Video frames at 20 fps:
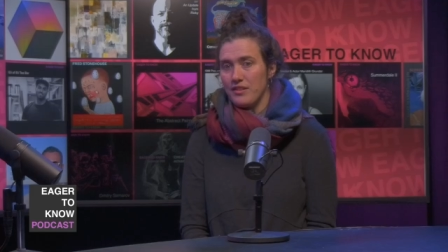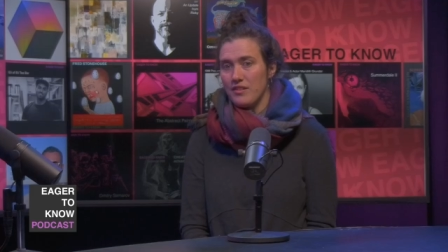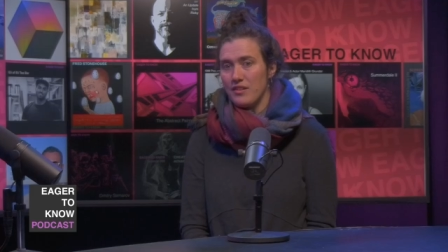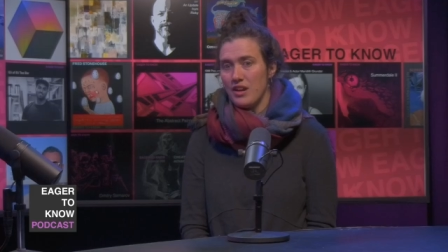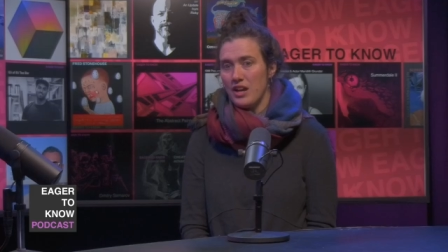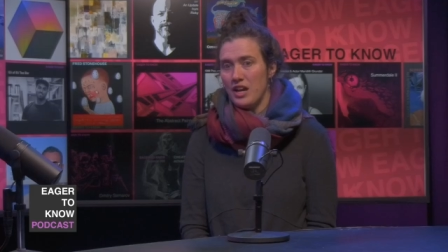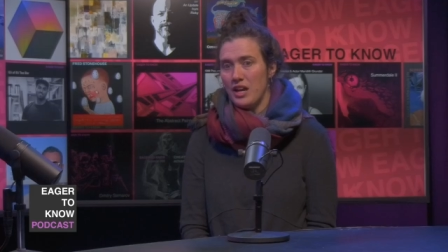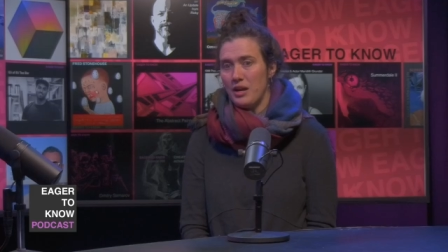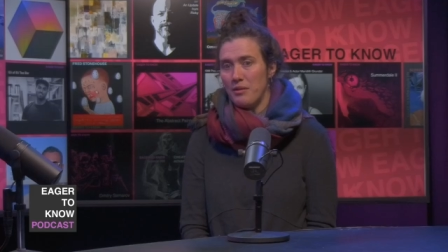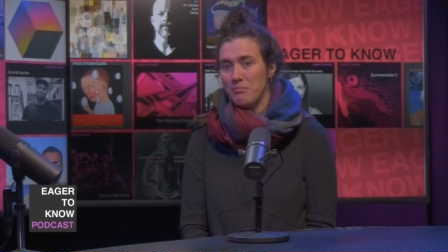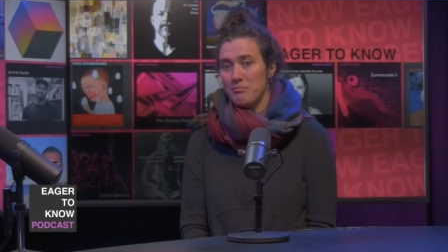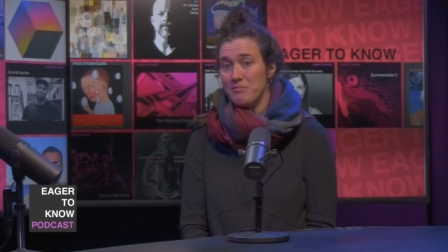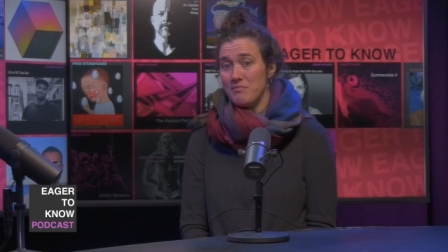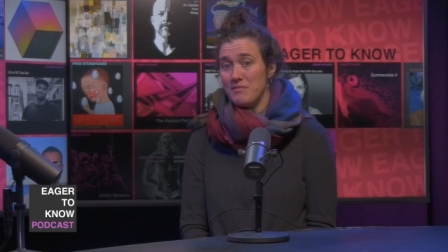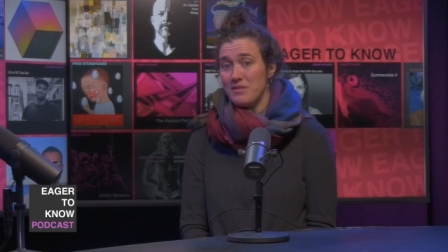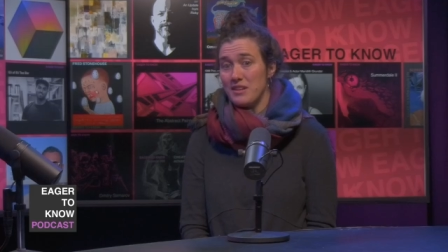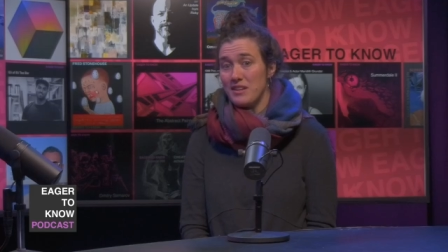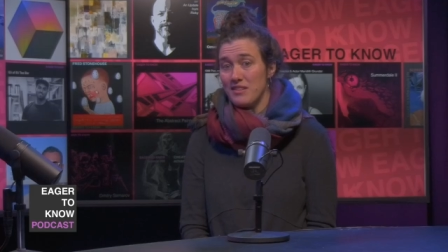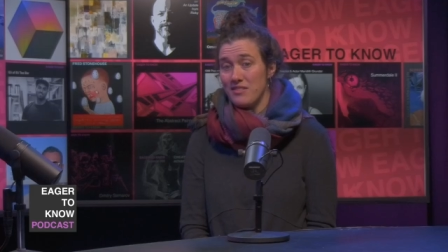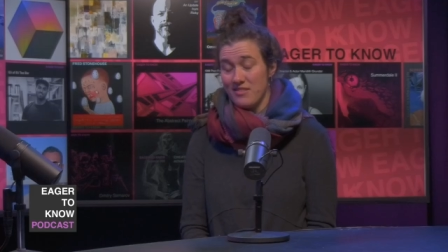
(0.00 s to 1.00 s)
um,
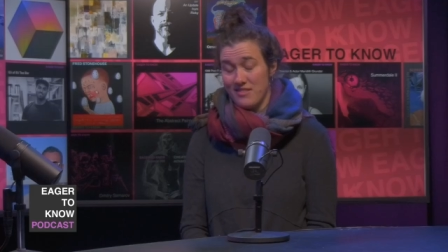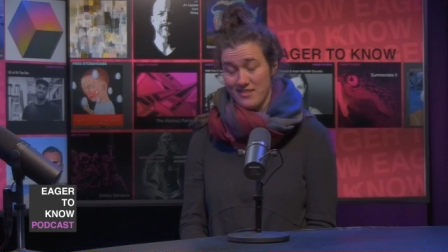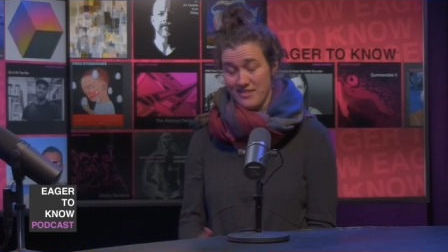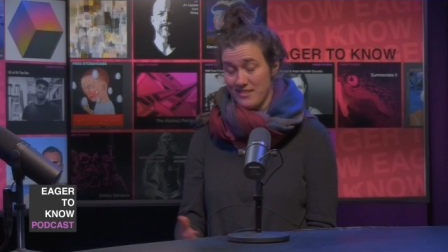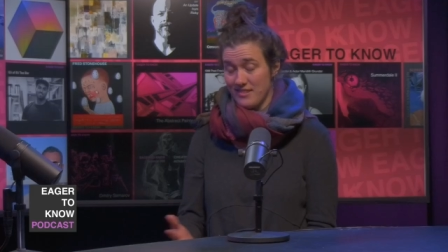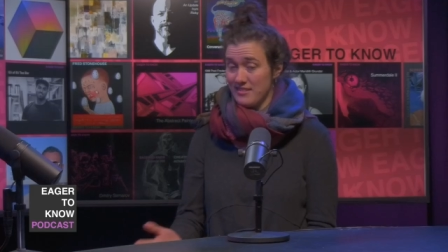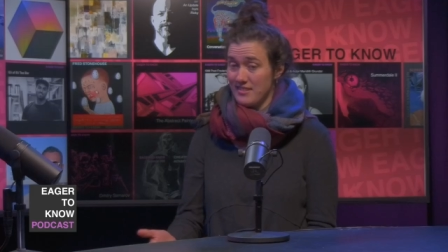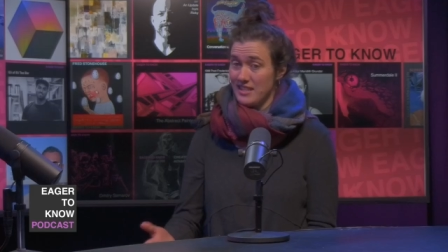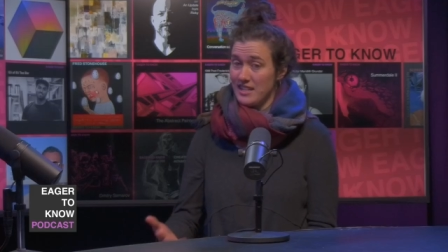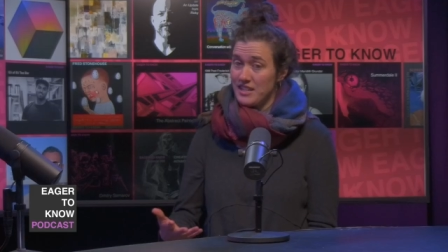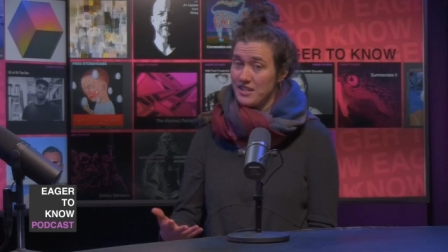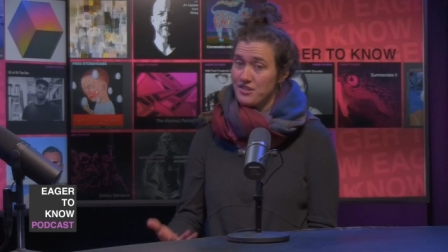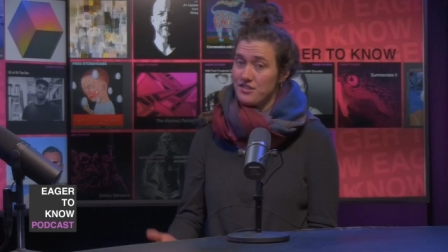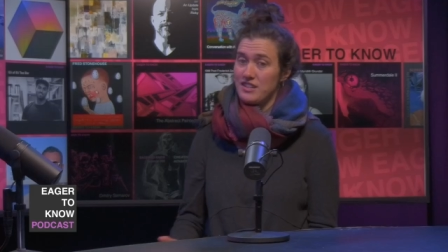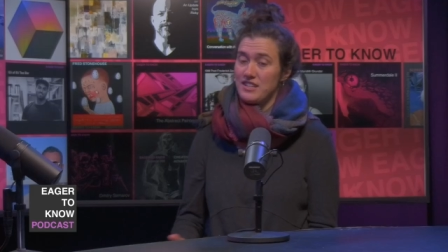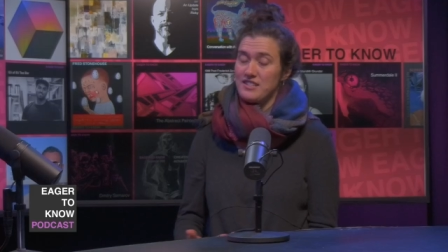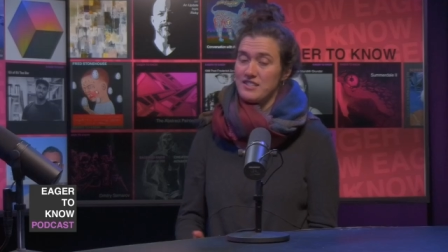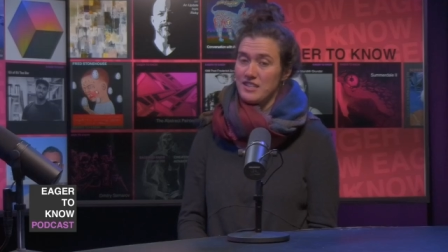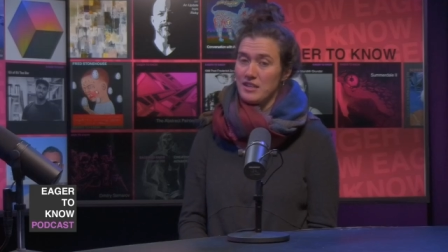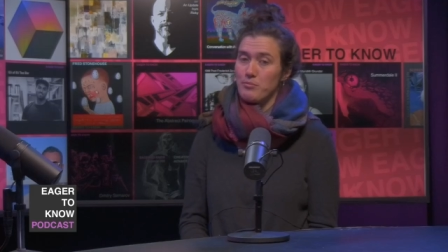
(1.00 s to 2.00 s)
this is an
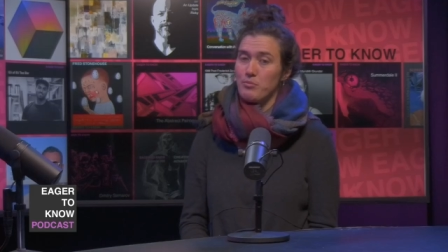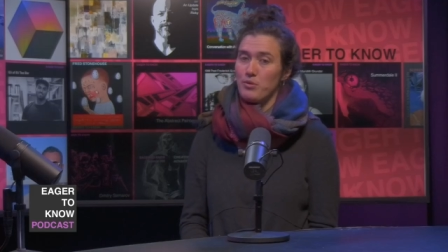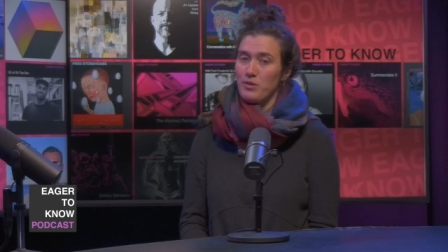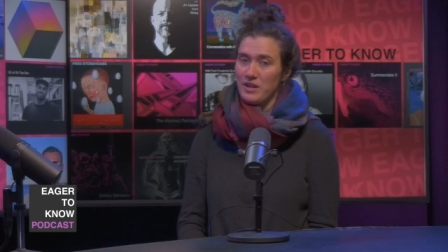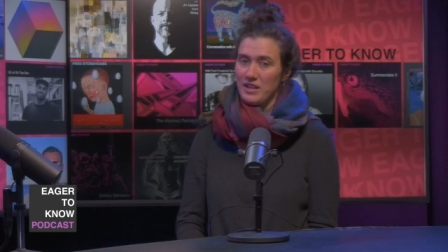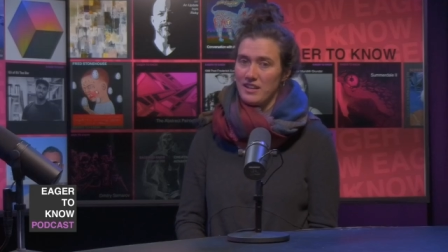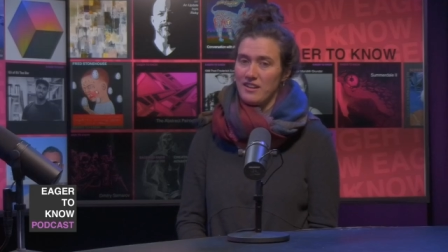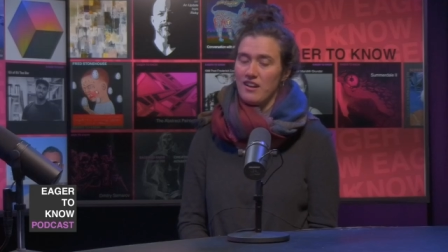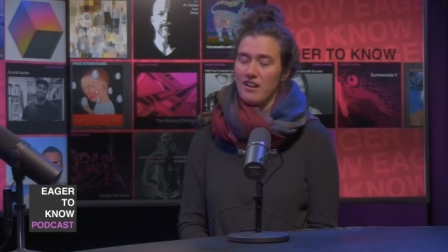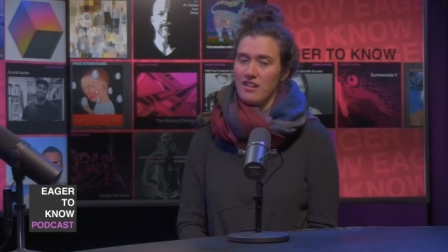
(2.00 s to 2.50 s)
interesting point in all